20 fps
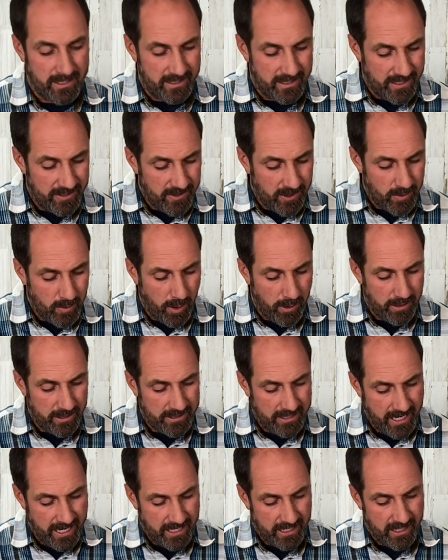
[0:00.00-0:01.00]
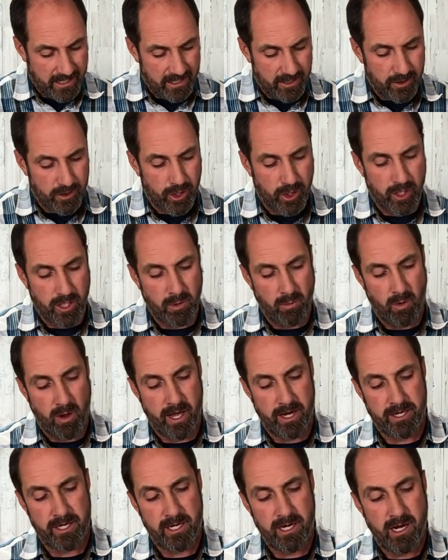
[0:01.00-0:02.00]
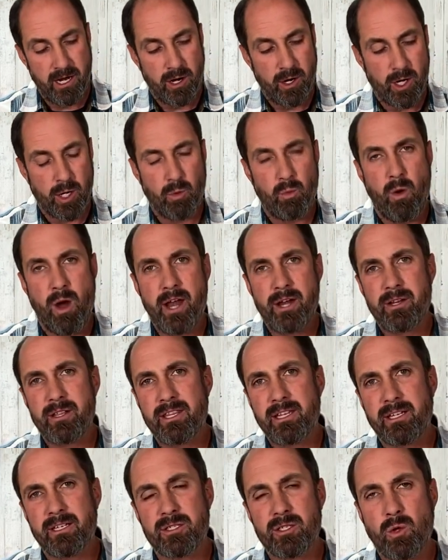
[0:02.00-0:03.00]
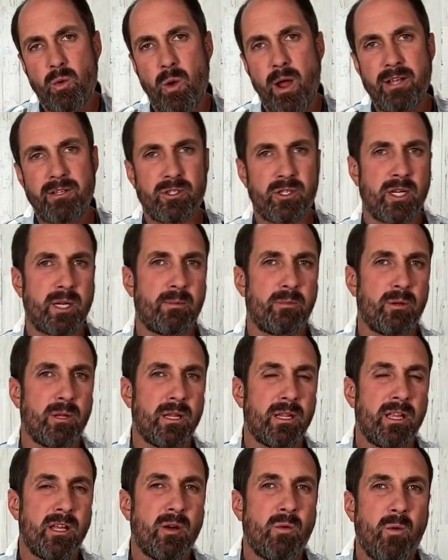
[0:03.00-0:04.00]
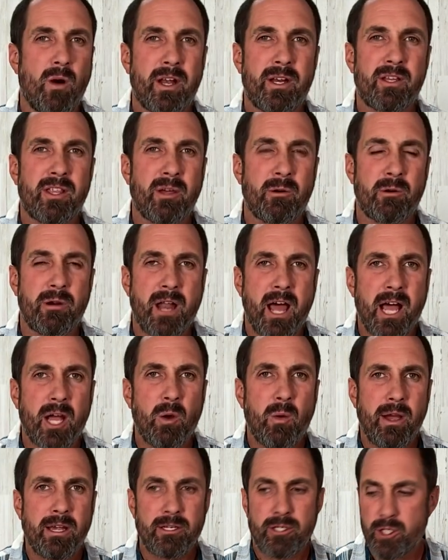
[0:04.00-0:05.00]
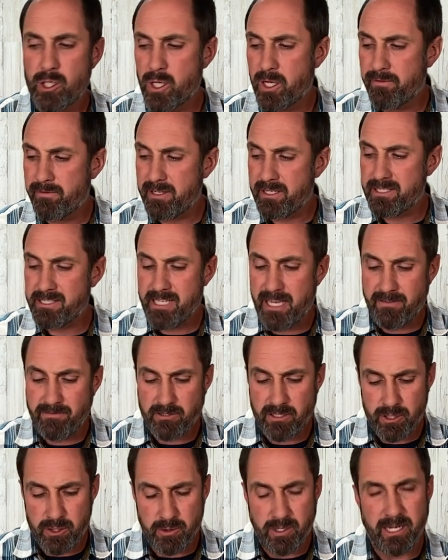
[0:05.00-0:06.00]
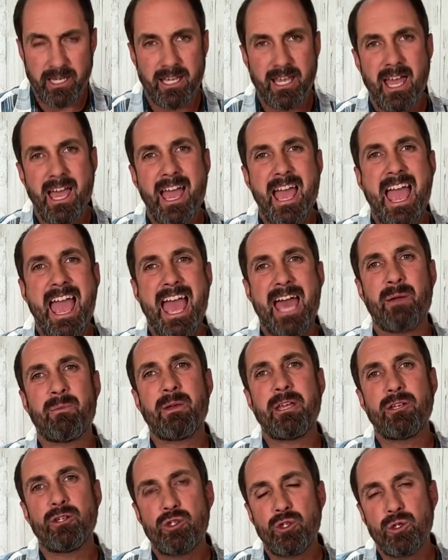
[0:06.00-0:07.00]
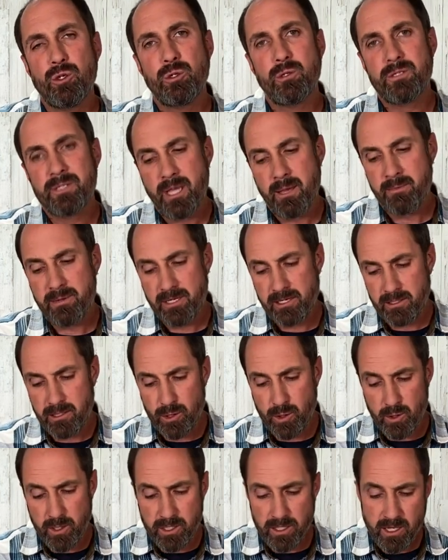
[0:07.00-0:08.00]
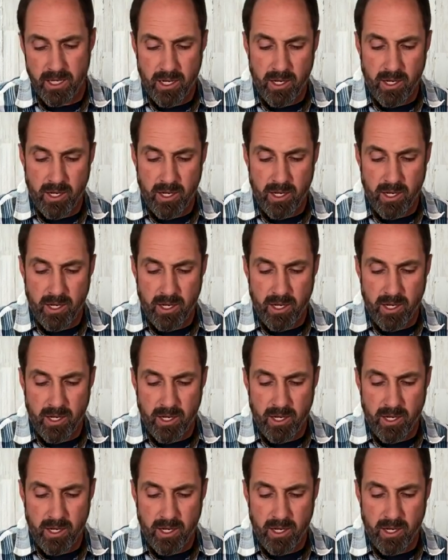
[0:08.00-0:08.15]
This is where we take dirty water or water that is questionable, water that we're not quite sure if it's safe to drink, and we do something to it.